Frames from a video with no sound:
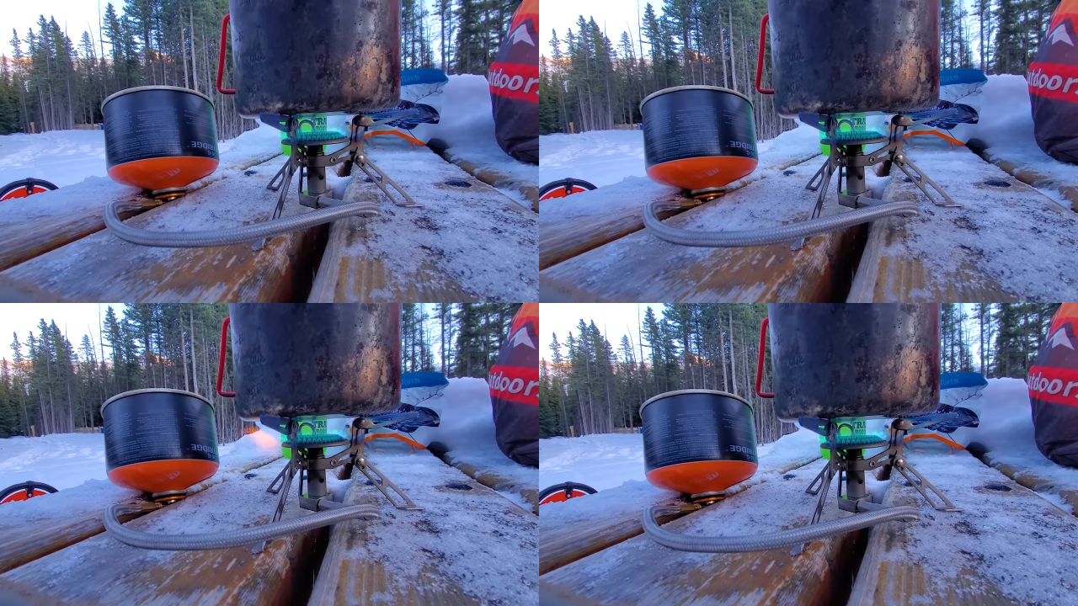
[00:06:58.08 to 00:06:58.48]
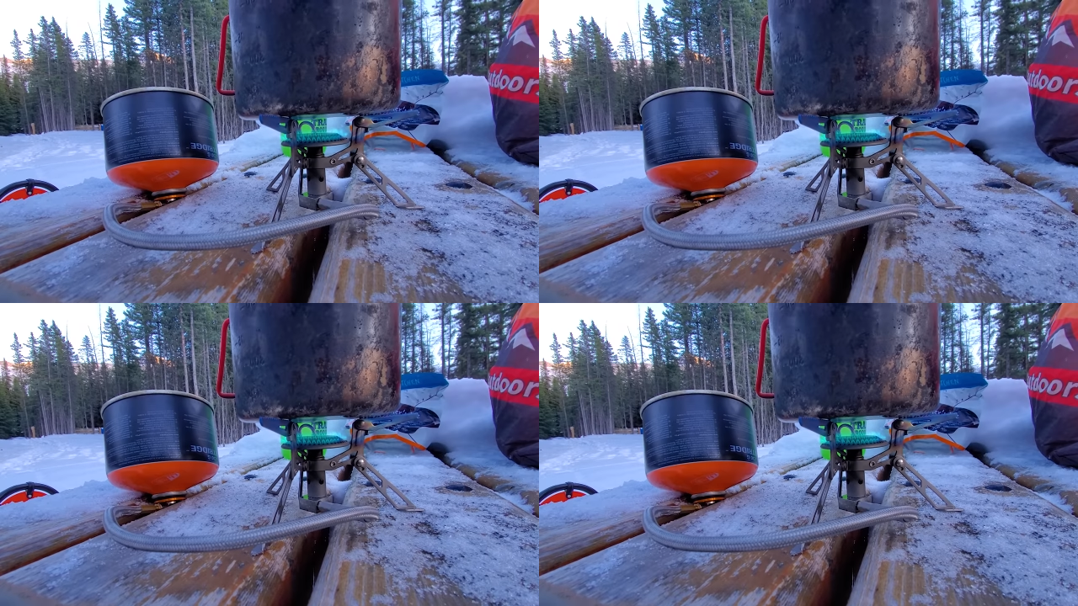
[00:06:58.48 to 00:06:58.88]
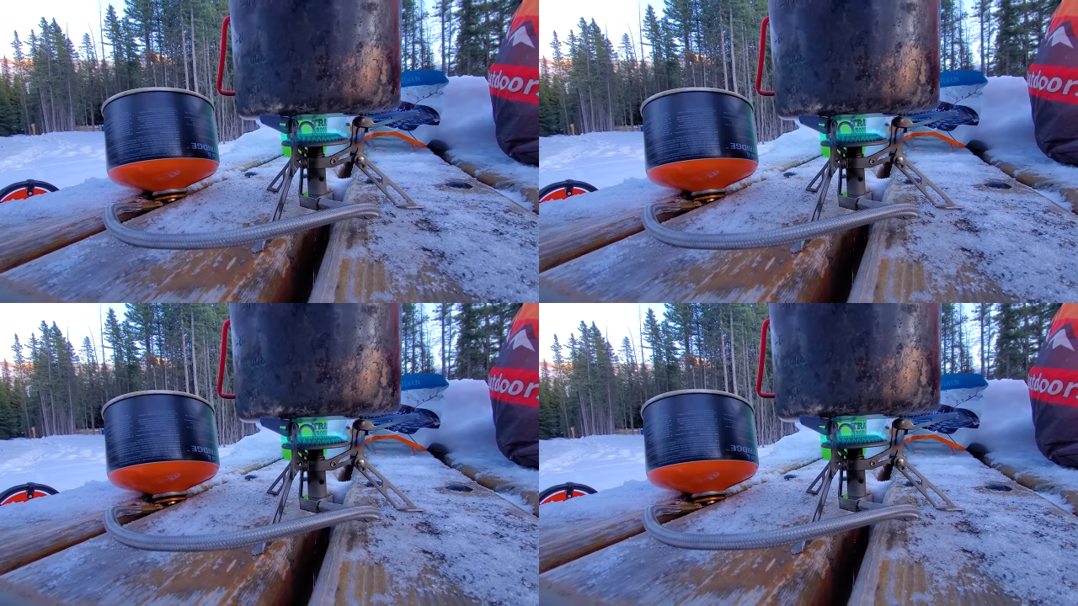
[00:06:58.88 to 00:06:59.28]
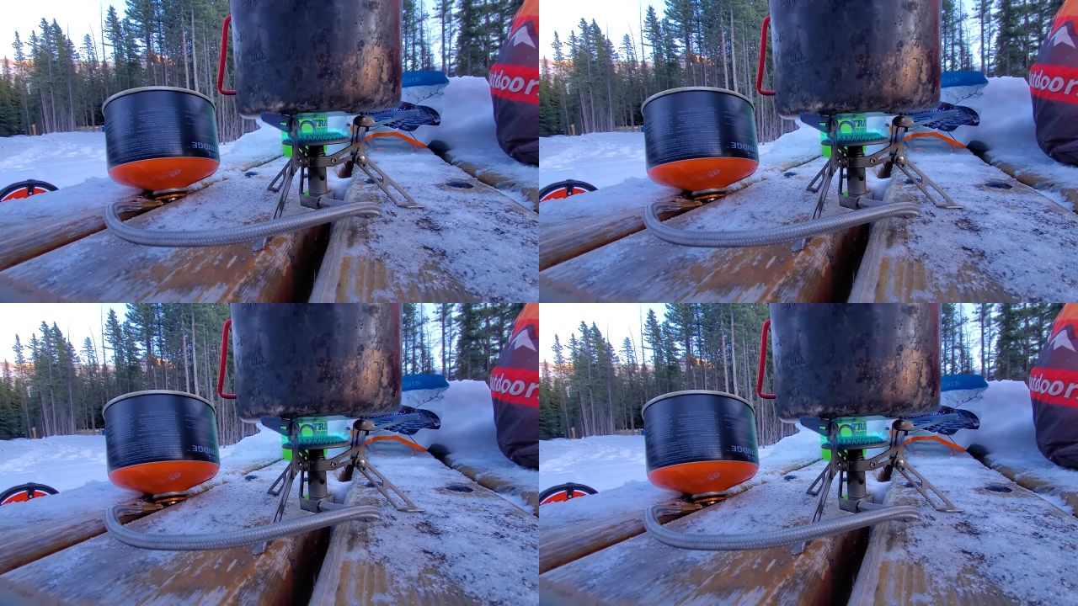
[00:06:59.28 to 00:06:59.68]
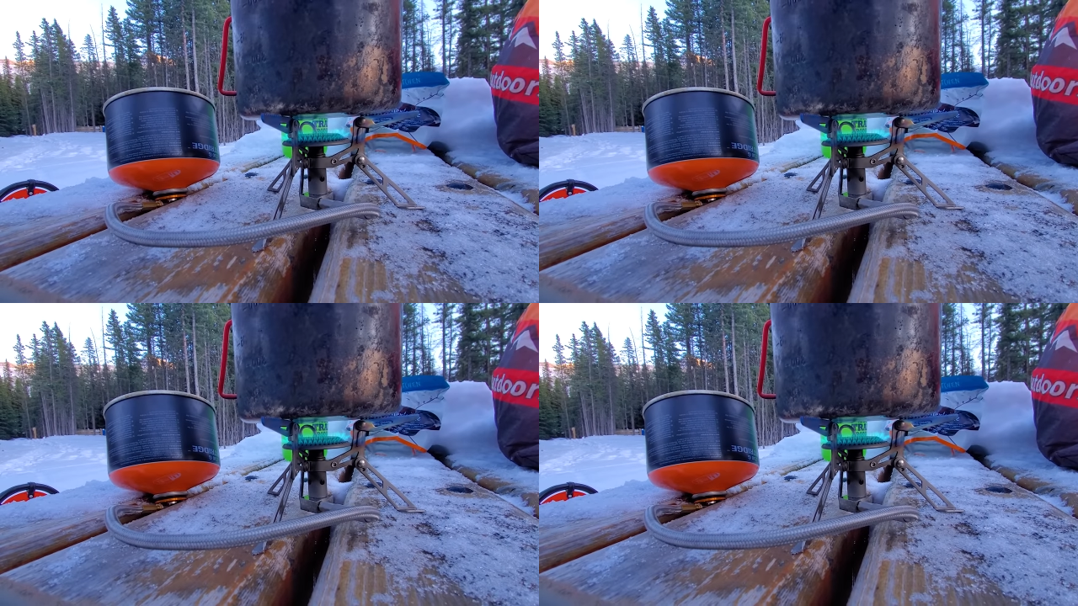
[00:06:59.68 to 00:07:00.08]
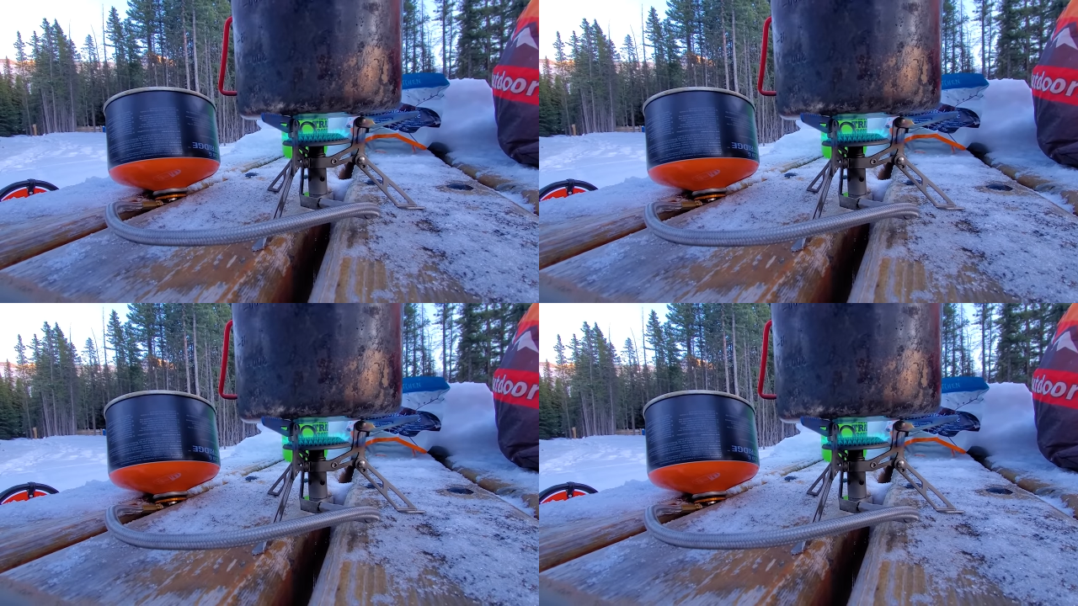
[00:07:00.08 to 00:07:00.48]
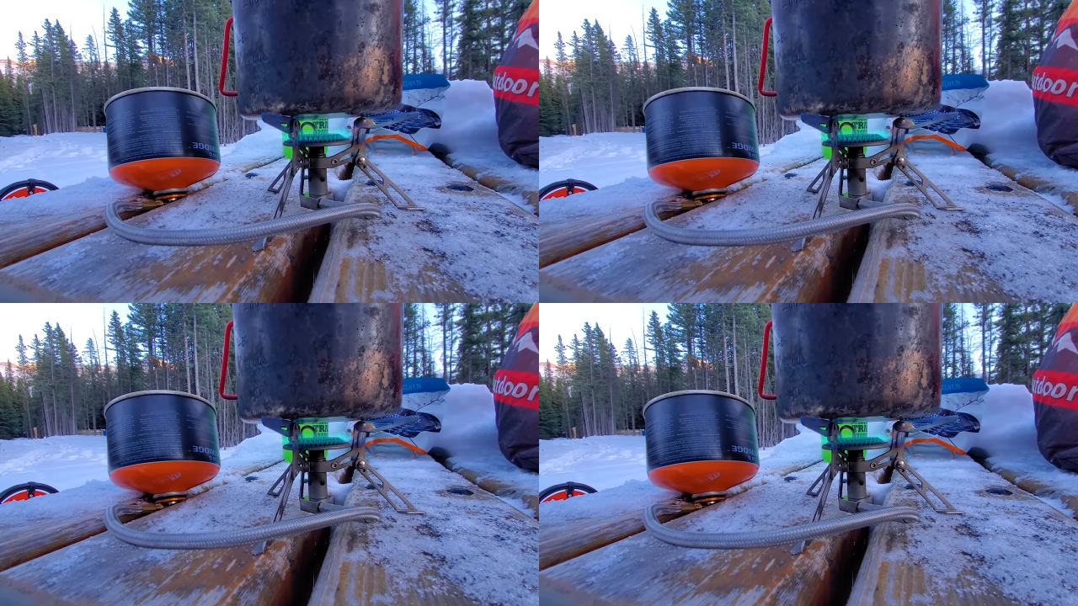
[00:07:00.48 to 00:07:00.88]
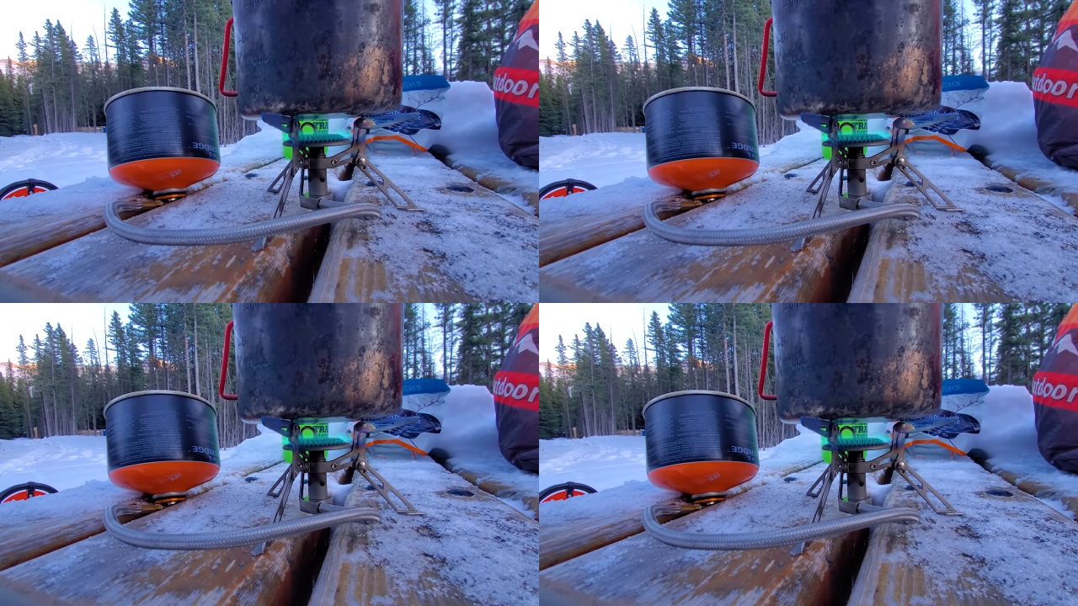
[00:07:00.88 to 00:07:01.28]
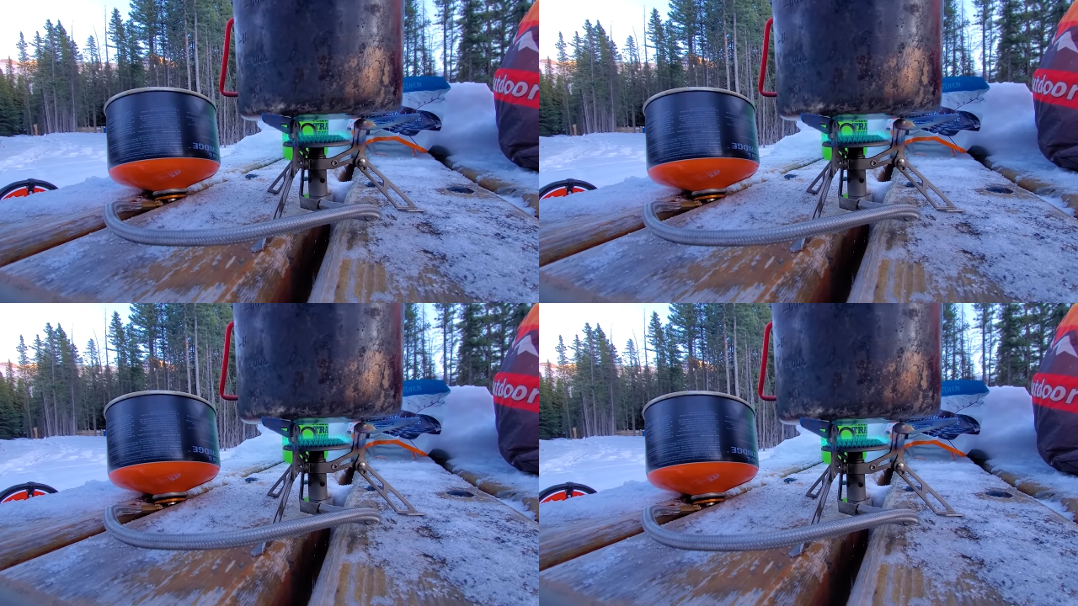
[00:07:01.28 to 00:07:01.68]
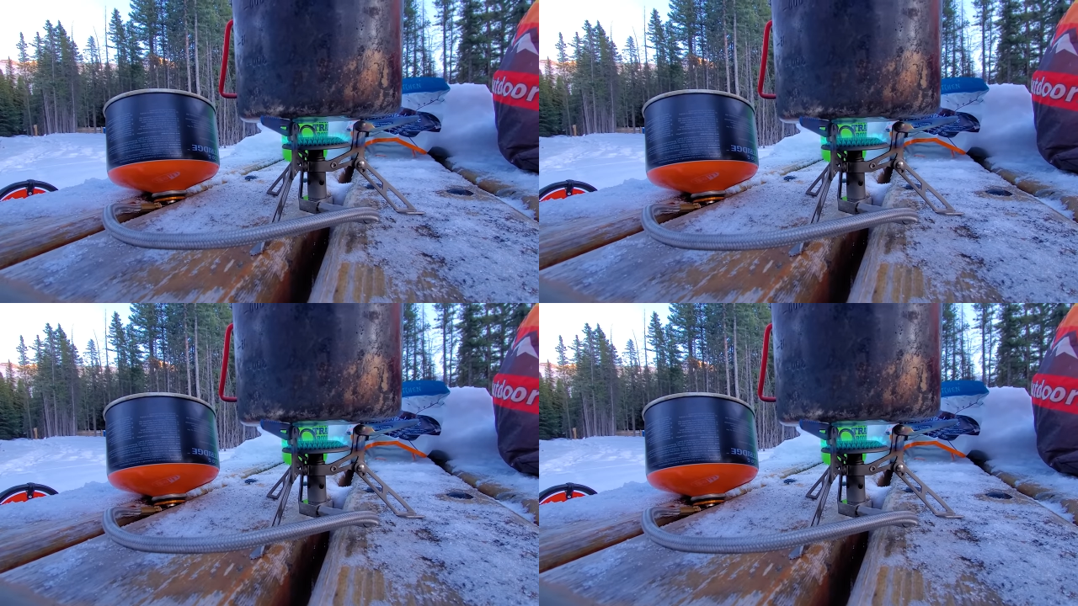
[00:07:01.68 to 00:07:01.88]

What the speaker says: (no speaker visible)